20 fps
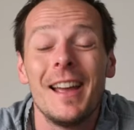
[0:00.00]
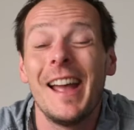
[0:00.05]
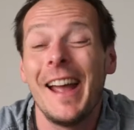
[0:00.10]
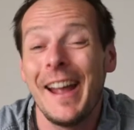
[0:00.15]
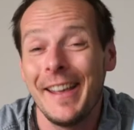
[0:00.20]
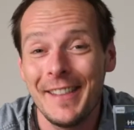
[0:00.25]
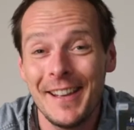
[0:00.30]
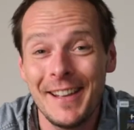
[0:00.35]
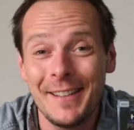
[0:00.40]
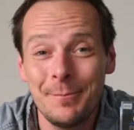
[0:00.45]

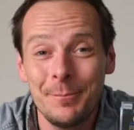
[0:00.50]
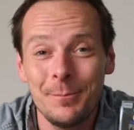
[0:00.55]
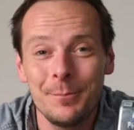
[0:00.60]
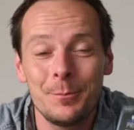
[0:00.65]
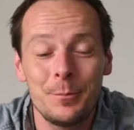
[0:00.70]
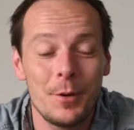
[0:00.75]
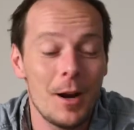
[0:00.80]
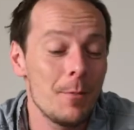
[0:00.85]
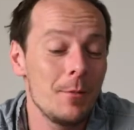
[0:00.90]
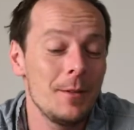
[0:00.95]
And then
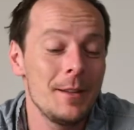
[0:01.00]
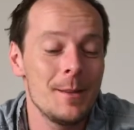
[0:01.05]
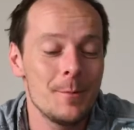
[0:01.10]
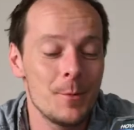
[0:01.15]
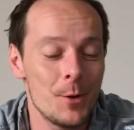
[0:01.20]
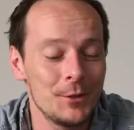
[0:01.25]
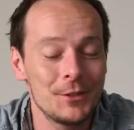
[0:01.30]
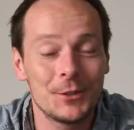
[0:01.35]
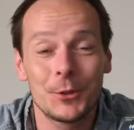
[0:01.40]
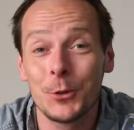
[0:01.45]
probably the
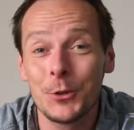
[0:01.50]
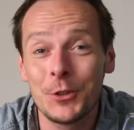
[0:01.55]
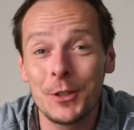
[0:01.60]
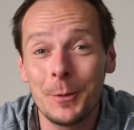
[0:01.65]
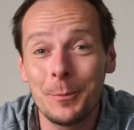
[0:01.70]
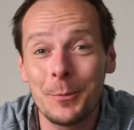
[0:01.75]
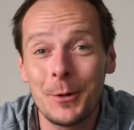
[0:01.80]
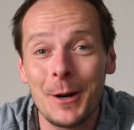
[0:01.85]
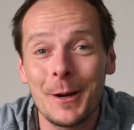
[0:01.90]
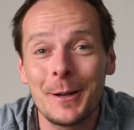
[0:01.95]
most crucial
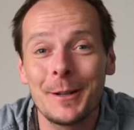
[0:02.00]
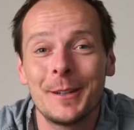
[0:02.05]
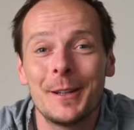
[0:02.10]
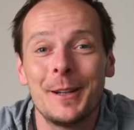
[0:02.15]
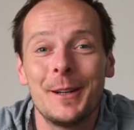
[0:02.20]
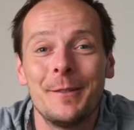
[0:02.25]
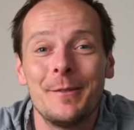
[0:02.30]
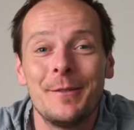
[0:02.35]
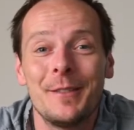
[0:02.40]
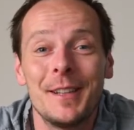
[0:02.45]
part
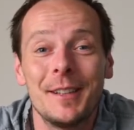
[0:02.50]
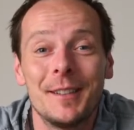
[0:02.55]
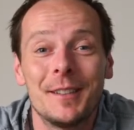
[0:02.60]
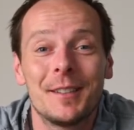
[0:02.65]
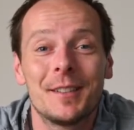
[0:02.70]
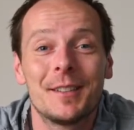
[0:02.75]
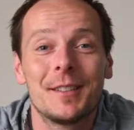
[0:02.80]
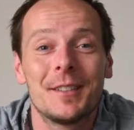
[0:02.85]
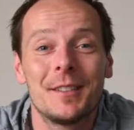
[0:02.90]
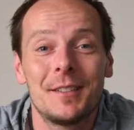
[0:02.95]
of
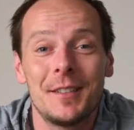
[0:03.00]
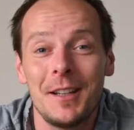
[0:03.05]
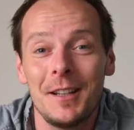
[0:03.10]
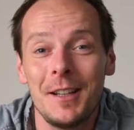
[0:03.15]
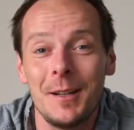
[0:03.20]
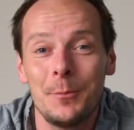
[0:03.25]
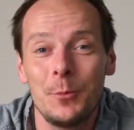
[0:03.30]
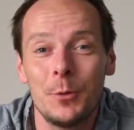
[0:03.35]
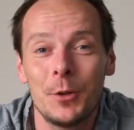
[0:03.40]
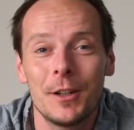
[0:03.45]
this
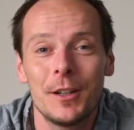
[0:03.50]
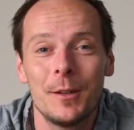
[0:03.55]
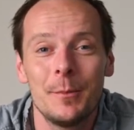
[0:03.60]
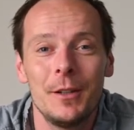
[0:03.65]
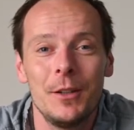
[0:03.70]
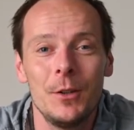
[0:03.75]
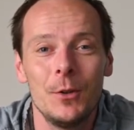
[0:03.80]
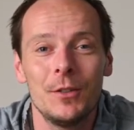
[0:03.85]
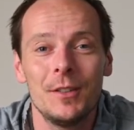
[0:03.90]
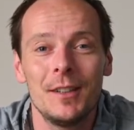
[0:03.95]
setup we're going to be
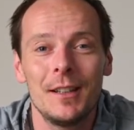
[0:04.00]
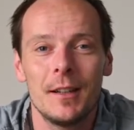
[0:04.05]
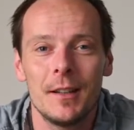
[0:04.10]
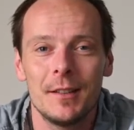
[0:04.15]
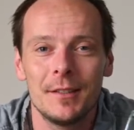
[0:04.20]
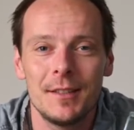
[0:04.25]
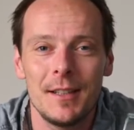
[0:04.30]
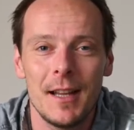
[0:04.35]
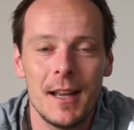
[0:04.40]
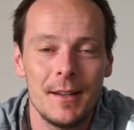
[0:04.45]
using
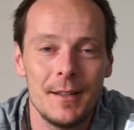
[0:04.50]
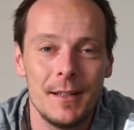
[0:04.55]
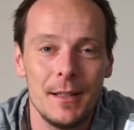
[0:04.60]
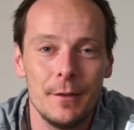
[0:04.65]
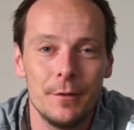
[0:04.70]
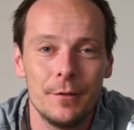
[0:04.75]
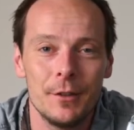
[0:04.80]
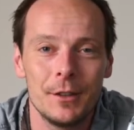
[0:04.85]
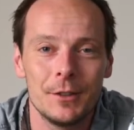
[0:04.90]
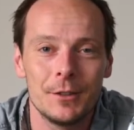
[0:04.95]
is the ND
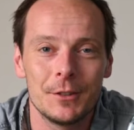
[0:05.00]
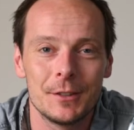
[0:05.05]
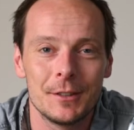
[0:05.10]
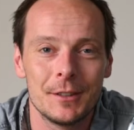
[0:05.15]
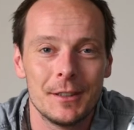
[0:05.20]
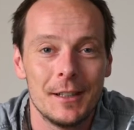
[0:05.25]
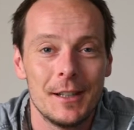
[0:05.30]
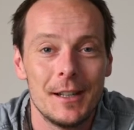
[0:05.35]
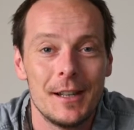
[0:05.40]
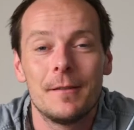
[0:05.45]
filter.
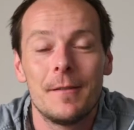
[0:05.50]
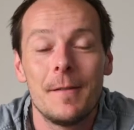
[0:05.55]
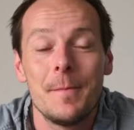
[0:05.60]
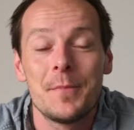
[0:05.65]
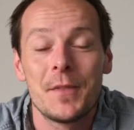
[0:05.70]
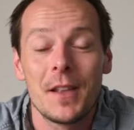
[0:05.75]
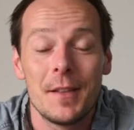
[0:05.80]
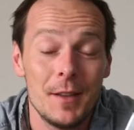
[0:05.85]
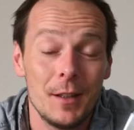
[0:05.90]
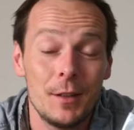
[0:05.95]

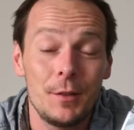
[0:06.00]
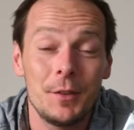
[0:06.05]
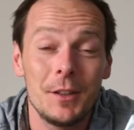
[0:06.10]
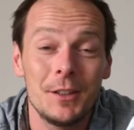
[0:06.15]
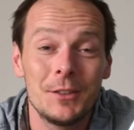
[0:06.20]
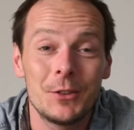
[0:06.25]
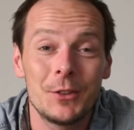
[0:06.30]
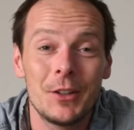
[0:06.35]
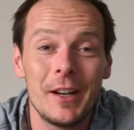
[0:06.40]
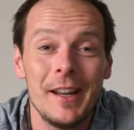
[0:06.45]
This
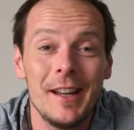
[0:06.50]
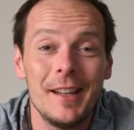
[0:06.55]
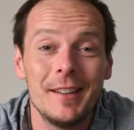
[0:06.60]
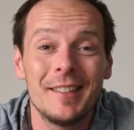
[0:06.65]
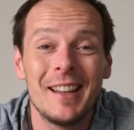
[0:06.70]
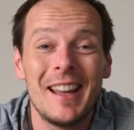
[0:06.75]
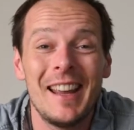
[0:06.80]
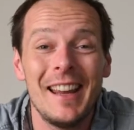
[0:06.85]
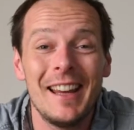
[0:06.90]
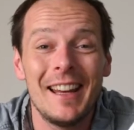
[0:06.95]
filter is
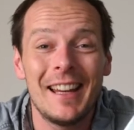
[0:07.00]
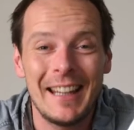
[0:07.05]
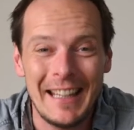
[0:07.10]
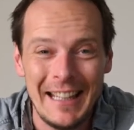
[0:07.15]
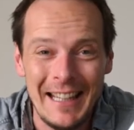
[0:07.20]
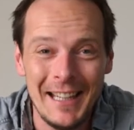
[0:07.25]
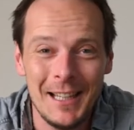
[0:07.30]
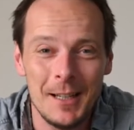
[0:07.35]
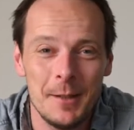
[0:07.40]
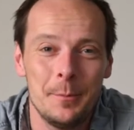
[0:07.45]
a
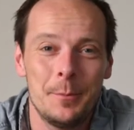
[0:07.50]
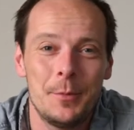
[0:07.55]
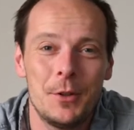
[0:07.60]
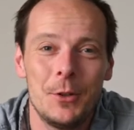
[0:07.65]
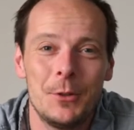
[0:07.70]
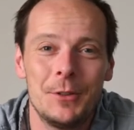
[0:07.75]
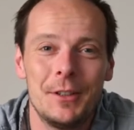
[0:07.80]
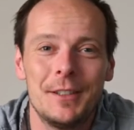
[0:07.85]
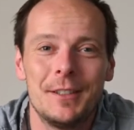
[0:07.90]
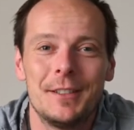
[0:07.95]
key
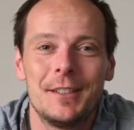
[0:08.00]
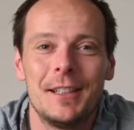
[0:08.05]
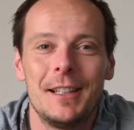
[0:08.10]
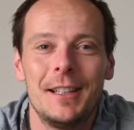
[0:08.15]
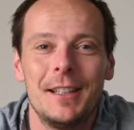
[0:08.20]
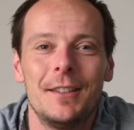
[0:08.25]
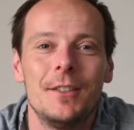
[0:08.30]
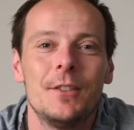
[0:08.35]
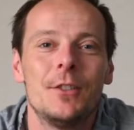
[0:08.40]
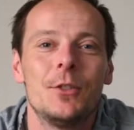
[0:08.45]
component
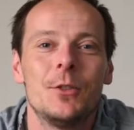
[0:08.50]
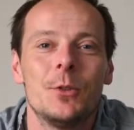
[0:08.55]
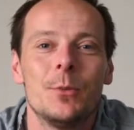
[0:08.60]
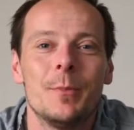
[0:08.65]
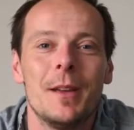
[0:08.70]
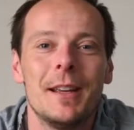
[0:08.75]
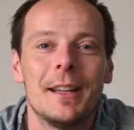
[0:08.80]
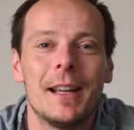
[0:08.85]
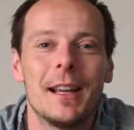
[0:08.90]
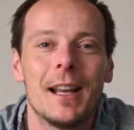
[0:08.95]
into
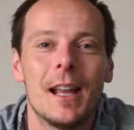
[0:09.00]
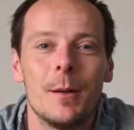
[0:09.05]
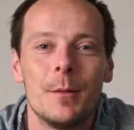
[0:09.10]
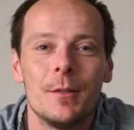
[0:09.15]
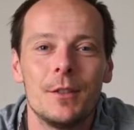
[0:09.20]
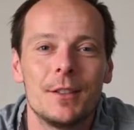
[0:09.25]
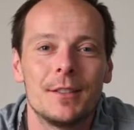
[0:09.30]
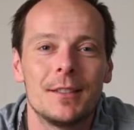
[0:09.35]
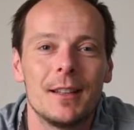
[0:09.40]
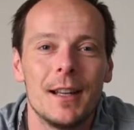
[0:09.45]
making
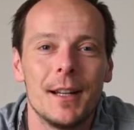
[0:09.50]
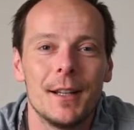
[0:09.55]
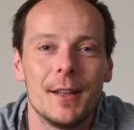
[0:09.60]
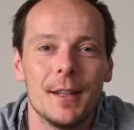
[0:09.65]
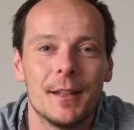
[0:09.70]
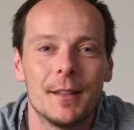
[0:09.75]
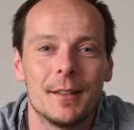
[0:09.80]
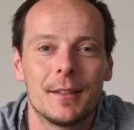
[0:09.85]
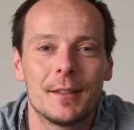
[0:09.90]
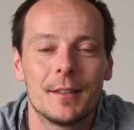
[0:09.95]
images like
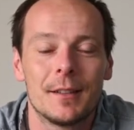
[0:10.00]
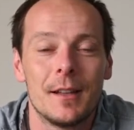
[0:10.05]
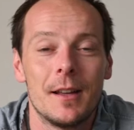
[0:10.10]
this,